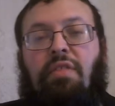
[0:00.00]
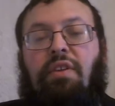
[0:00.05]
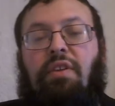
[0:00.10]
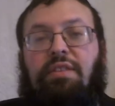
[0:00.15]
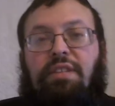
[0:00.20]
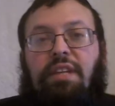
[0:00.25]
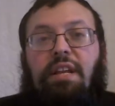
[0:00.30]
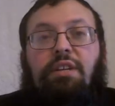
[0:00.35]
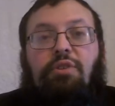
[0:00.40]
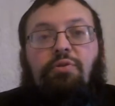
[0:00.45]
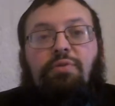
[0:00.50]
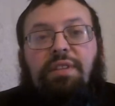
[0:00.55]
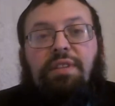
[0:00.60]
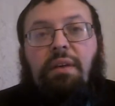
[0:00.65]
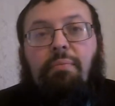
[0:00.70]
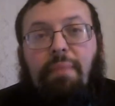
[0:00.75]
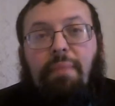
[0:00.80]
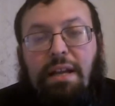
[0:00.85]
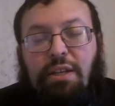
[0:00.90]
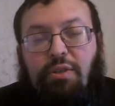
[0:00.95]
There's an
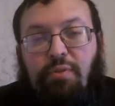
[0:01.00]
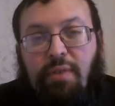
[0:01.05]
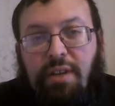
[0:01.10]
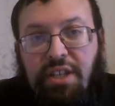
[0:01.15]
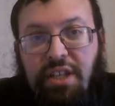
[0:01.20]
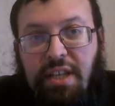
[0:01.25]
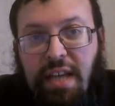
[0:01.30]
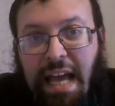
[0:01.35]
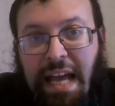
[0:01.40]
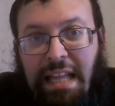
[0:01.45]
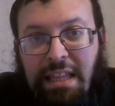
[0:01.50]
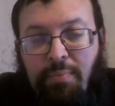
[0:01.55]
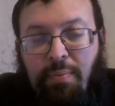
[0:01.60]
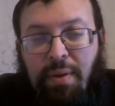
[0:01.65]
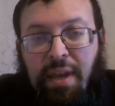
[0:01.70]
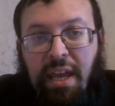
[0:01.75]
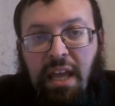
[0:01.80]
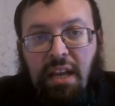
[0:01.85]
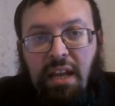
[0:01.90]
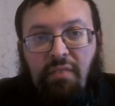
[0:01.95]
interesting medrash at the
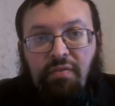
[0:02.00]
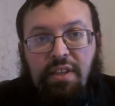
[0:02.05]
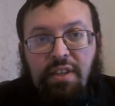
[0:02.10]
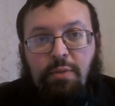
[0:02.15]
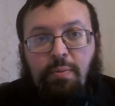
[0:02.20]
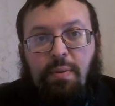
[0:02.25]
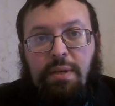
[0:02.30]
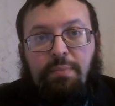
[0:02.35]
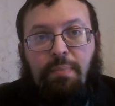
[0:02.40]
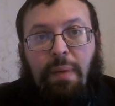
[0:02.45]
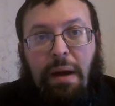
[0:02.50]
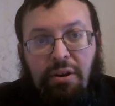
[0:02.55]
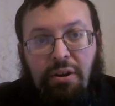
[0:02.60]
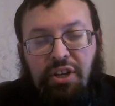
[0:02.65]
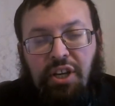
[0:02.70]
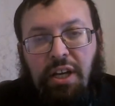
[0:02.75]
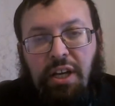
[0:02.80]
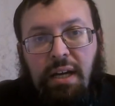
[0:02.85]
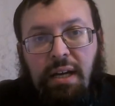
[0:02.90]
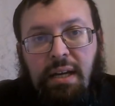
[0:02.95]
beginning of this week's
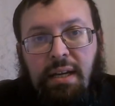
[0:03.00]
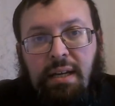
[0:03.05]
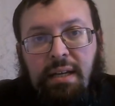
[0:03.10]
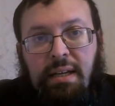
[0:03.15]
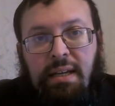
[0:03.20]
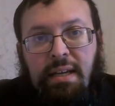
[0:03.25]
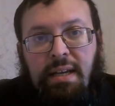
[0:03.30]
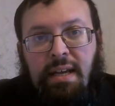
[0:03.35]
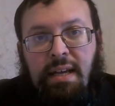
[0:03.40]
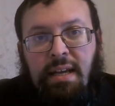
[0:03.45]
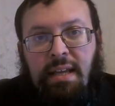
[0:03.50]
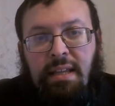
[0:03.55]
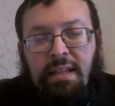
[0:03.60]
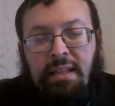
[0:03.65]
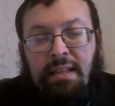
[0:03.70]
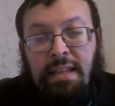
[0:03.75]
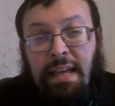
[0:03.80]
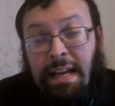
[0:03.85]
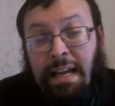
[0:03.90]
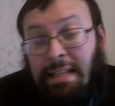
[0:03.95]
Parsha
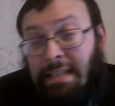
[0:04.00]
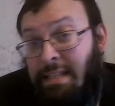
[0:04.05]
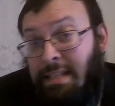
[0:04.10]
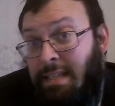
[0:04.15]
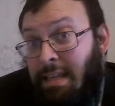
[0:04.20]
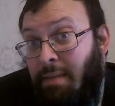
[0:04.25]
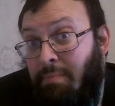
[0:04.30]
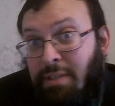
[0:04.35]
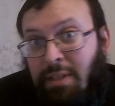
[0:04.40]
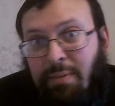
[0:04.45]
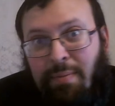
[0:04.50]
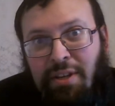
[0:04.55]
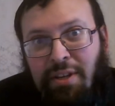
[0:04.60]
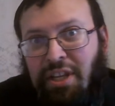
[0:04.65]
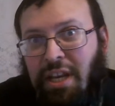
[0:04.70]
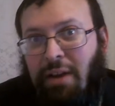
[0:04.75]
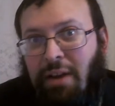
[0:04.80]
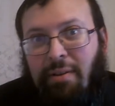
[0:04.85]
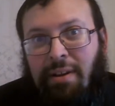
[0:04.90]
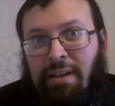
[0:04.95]
that seems to be
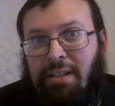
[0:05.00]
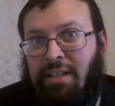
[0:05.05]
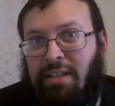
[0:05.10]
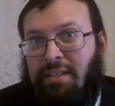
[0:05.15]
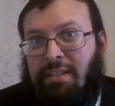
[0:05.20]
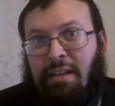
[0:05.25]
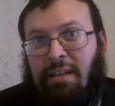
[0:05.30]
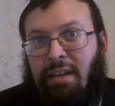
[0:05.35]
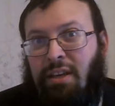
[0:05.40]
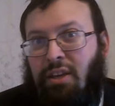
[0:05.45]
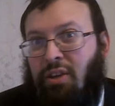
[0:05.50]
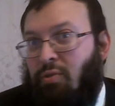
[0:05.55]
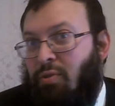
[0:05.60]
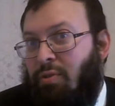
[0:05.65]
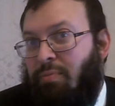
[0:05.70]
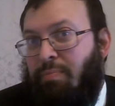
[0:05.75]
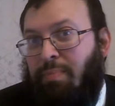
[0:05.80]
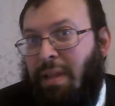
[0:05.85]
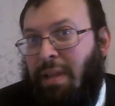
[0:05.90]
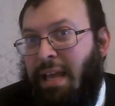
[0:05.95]
sharing just a
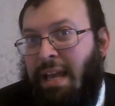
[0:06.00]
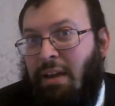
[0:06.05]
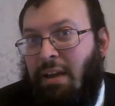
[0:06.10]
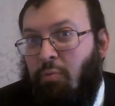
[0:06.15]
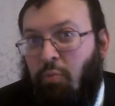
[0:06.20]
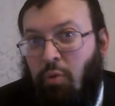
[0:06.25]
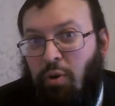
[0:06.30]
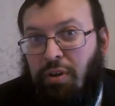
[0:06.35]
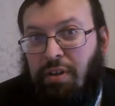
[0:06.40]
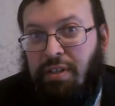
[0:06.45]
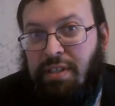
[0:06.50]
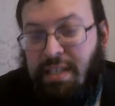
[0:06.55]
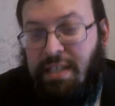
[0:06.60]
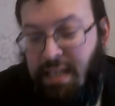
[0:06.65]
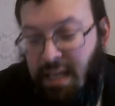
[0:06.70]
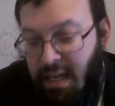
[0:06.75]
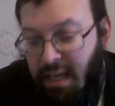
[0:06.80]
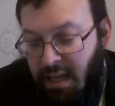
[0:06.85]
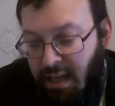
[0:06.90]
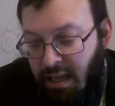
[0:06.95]
cute play on
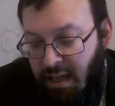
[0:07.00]
words.